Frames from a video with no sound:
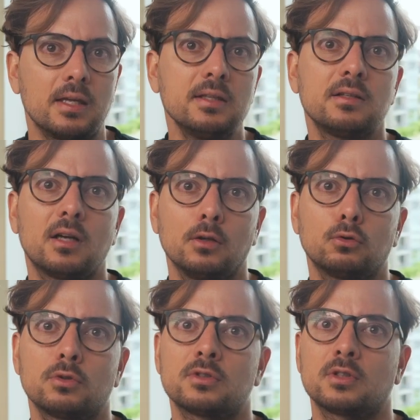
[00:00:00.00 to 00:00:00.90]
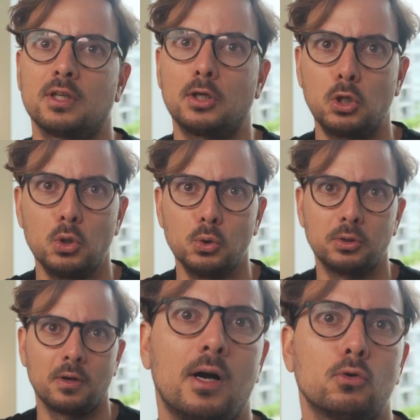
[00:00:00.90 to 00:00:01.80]
easy countries
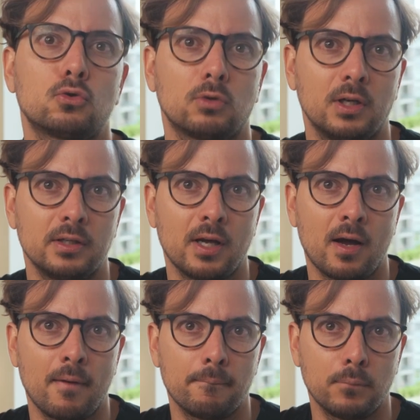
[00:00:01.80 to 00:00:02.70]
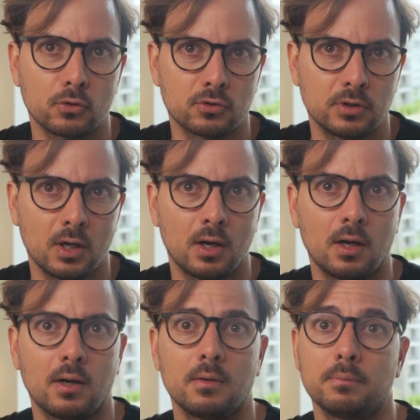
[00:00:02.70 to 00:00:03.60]
include Australia,
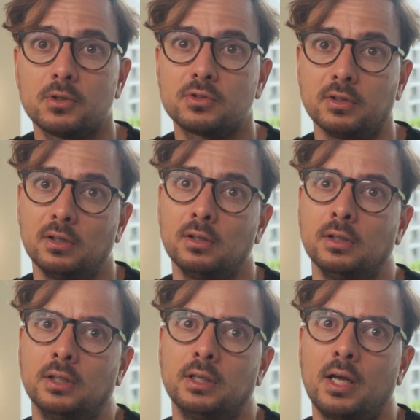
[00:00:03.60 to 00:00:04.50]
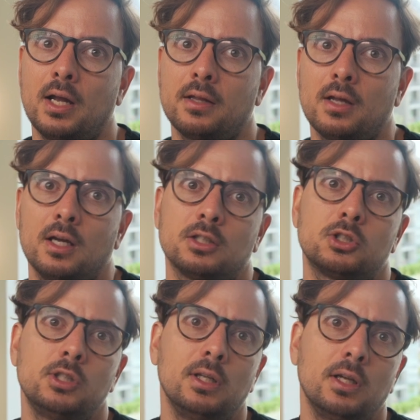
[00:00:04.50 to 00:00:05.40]
Bosnia, Brazil, Canada,
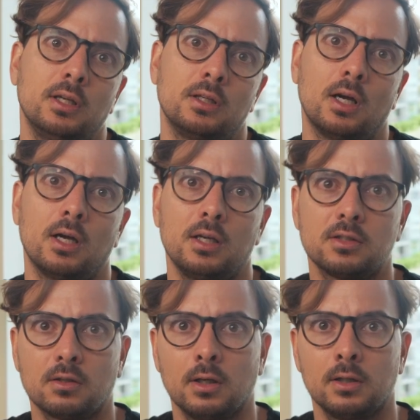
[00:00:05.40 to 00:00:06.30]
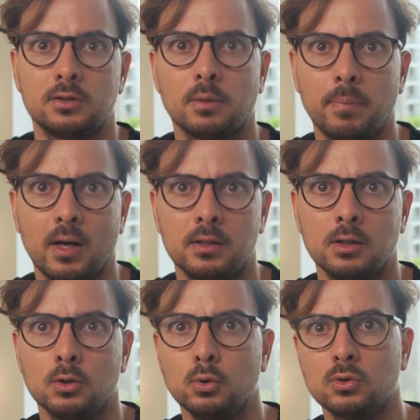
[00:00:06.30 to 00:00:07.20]
Chile, Israel,
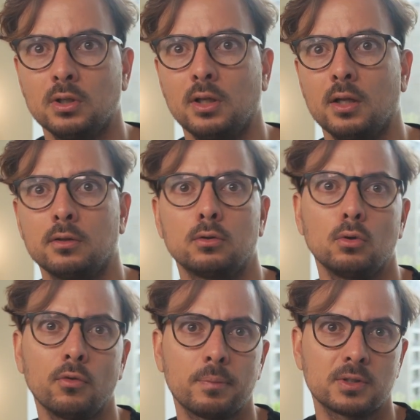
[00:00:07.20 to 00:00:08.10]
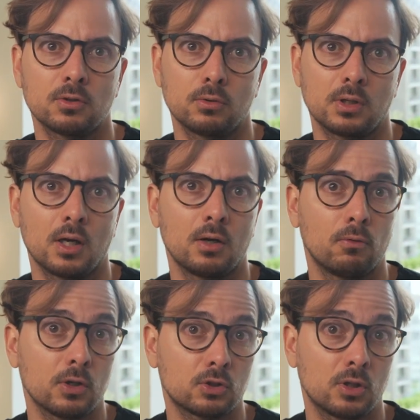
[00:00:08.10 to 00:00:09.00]
Japan, New Zealand, North Macedonia,
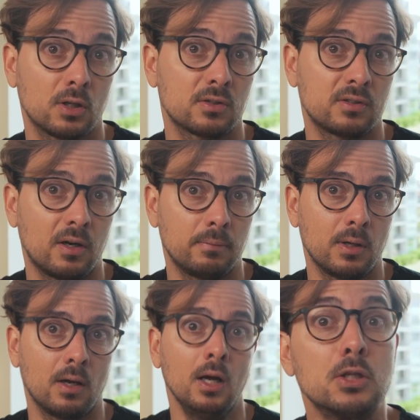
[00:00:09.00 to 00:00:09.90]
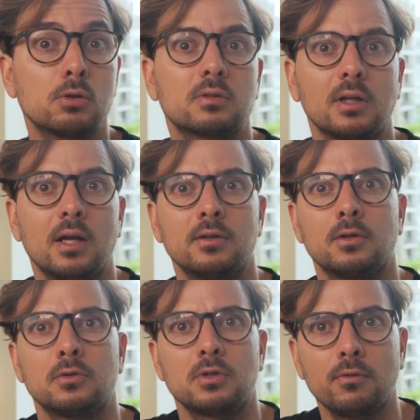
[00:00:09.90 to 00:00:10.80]
Russia, Serbia,
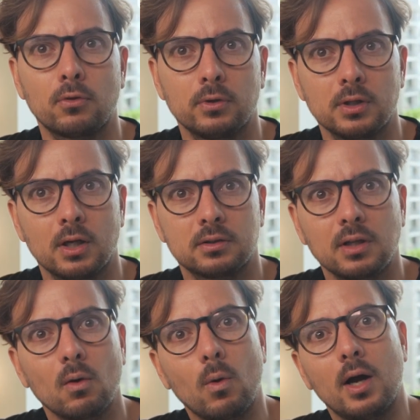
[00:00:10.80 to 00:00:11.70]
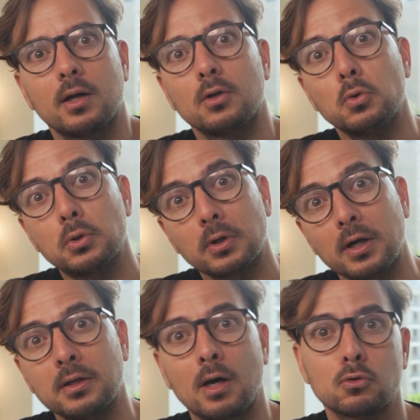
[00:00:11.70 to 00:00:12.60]
Switzerland, South Korea, Taiwan,
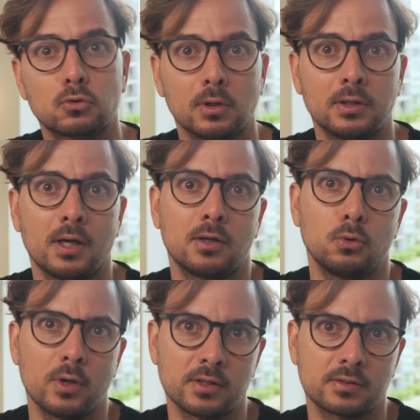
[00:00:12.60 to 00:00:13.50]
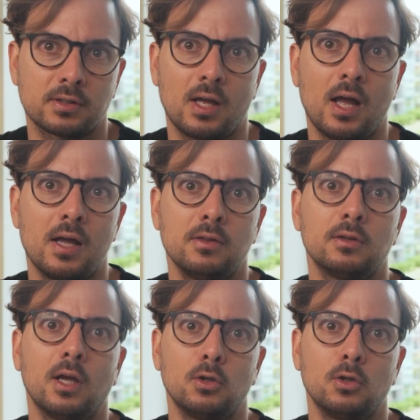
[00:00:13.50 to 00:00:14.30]
Ukraine, Australia, US, and the